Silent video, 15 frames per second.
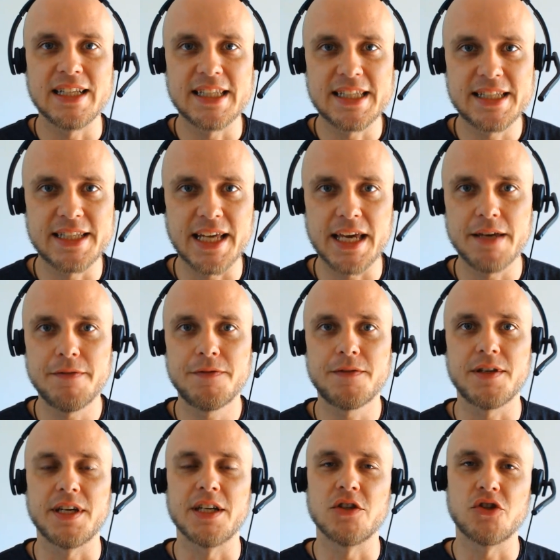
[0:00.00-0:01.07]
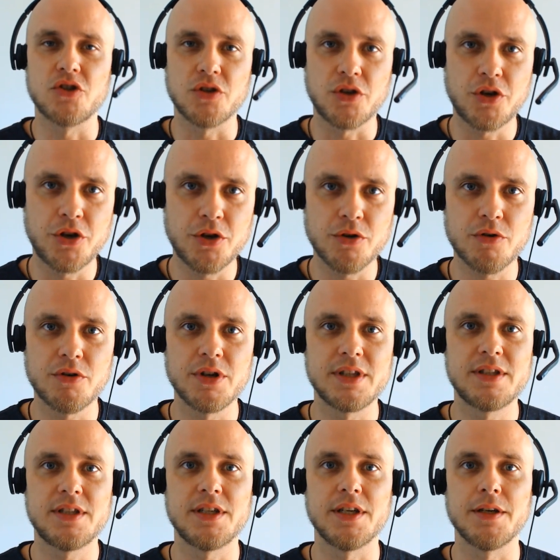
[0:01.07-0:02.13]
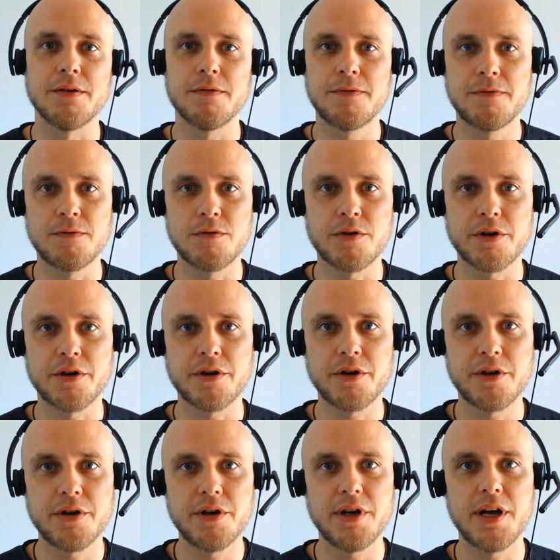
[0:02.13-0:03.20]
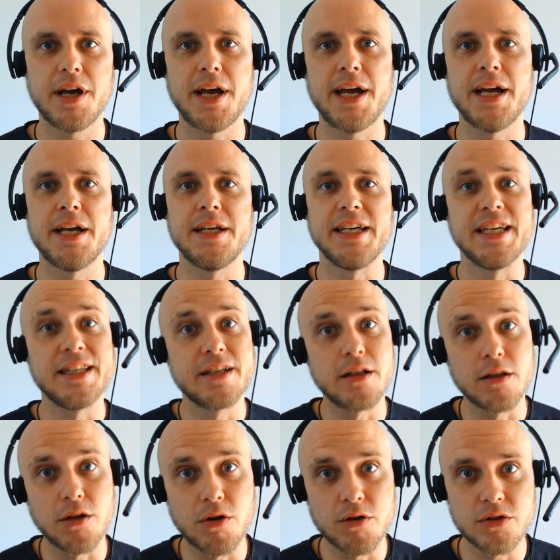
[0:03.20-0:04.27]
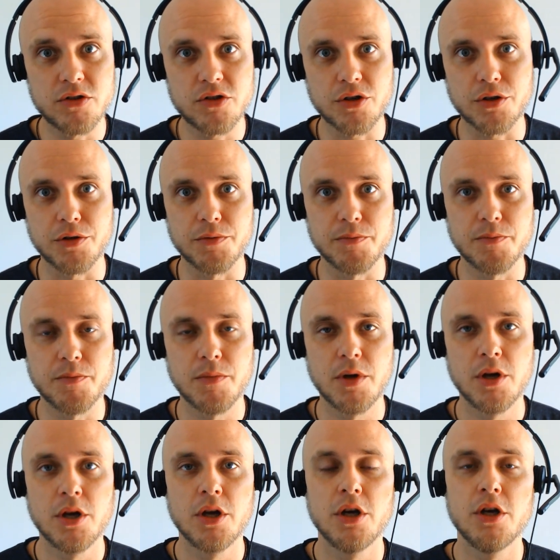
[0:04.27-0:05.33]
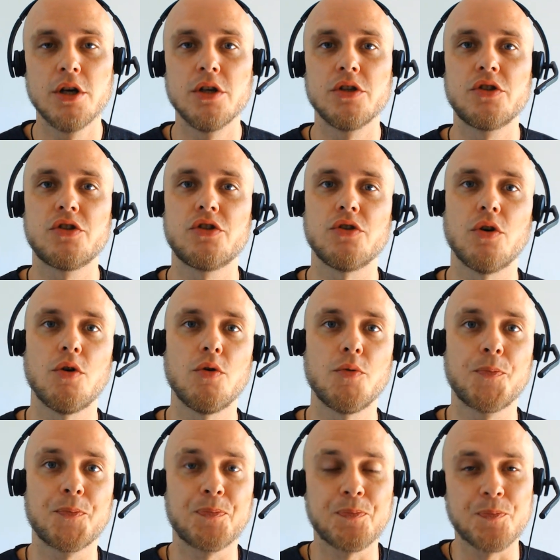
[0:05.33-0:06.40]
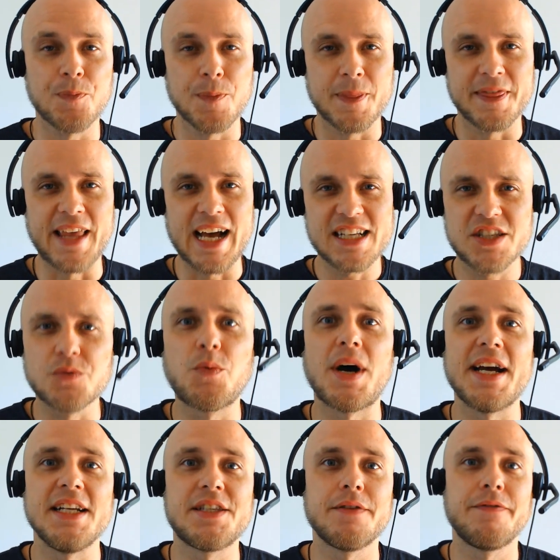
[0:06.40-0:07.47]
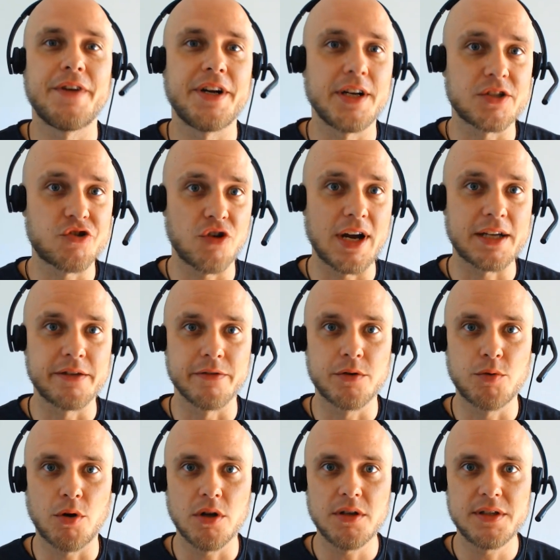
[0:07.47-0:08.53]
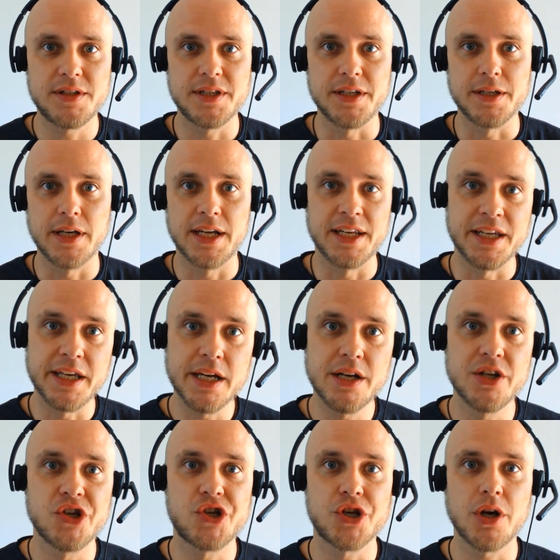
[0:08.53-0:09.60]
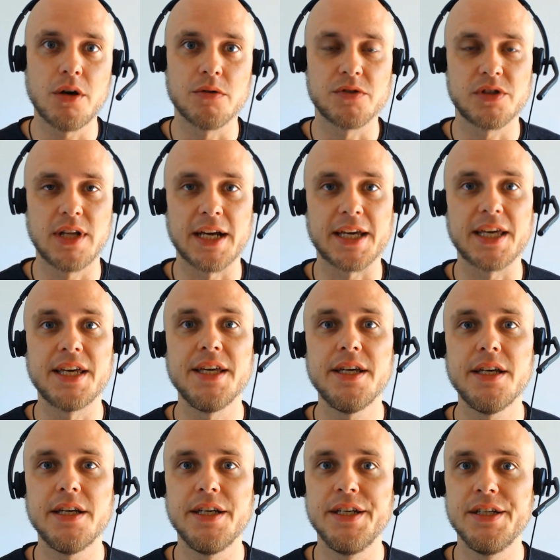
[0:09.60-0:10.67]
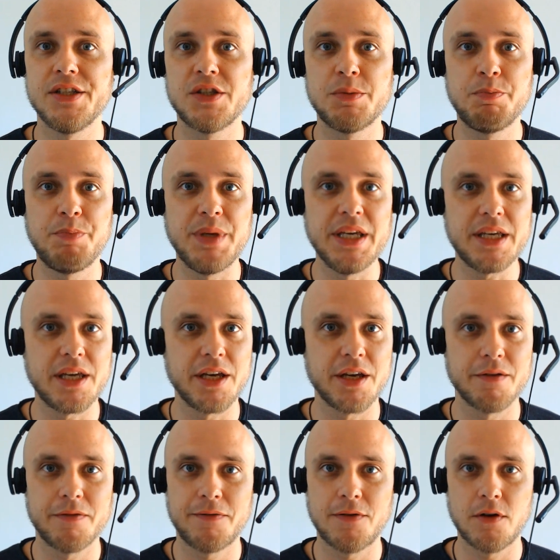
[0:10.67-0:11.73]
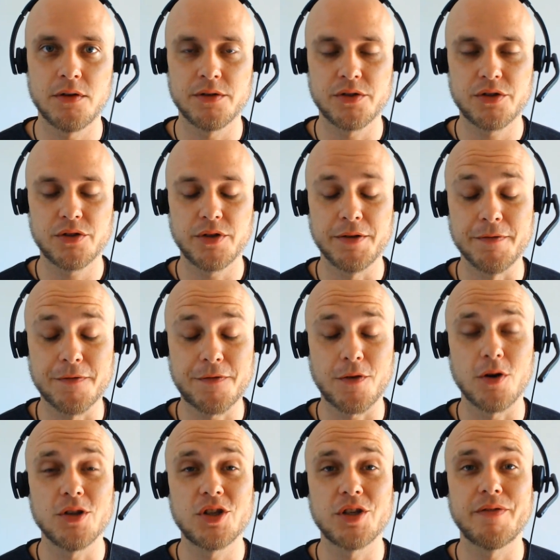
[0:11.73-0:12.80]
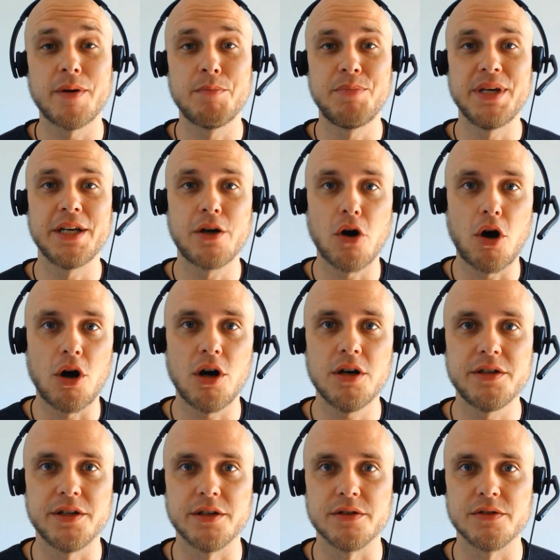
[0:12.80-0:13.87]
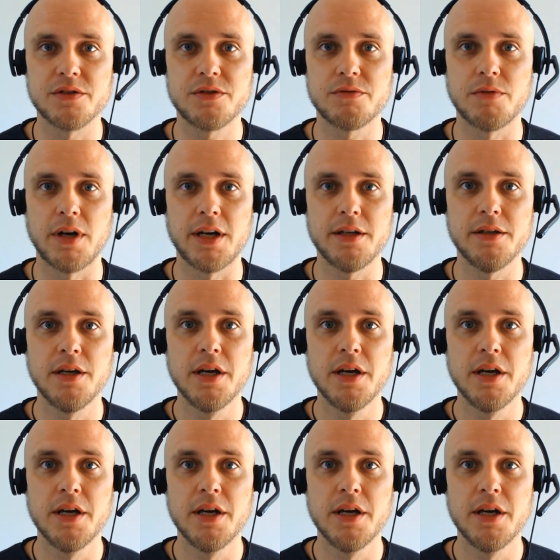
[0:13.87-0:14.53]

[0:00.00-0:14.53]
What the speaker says: safety and security for her and in the long term. So that's why it's a very attractive quality. And here he shows, like, he is speaking in front of a big audience, right?